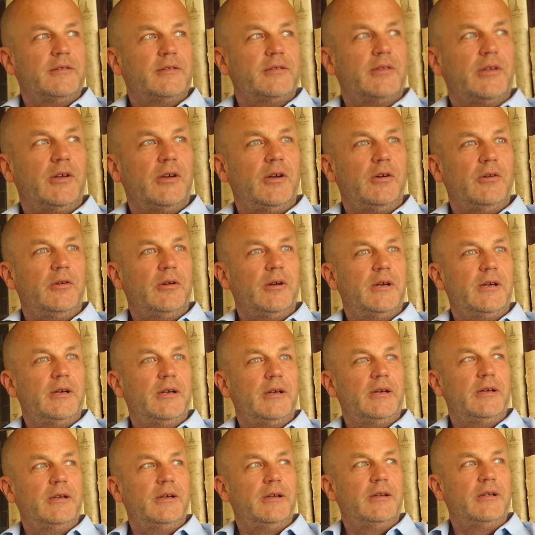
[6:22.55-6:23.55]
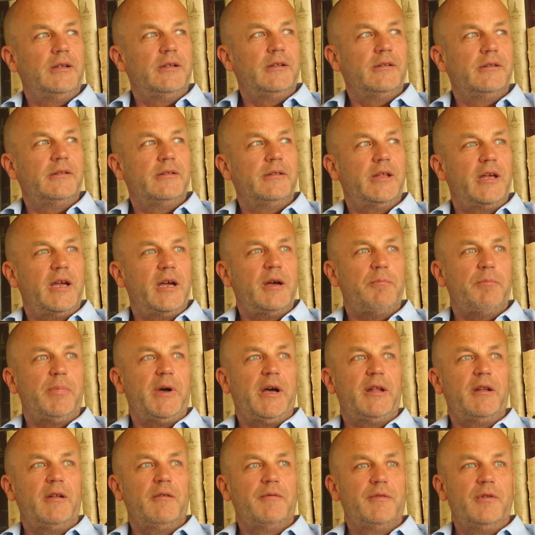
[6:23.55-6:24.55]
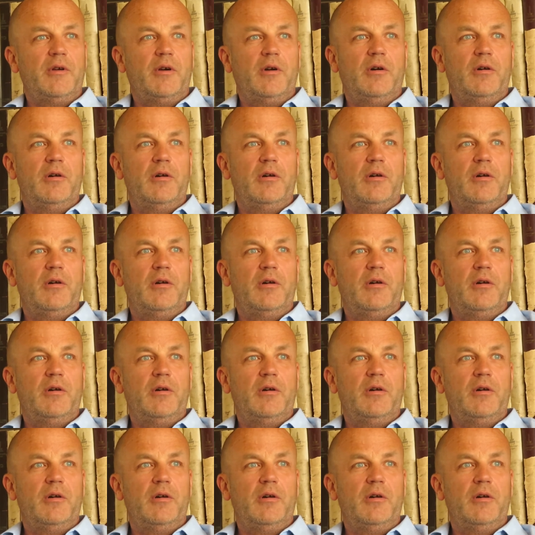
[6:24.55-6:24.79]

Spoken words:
so they are part of the